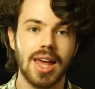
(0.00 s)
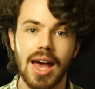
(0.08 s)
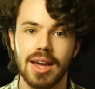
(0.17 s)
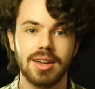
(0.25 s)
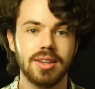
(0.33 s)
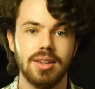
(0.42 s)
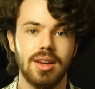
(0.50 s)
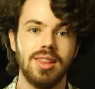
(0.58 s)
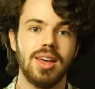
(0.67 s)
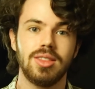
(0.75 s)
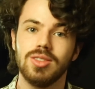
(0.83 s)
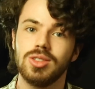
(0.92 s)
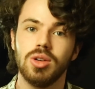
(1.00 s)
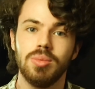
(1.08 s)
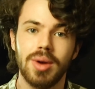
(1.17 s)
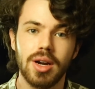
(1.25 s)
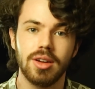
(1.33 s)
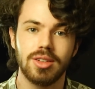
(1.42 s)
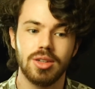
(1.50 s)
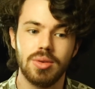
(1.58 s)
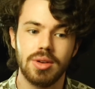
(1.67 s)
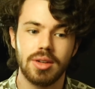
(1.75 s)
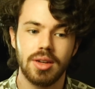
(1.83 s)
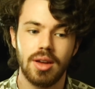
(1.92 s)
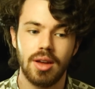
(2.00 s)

that, and that there's no merit to it.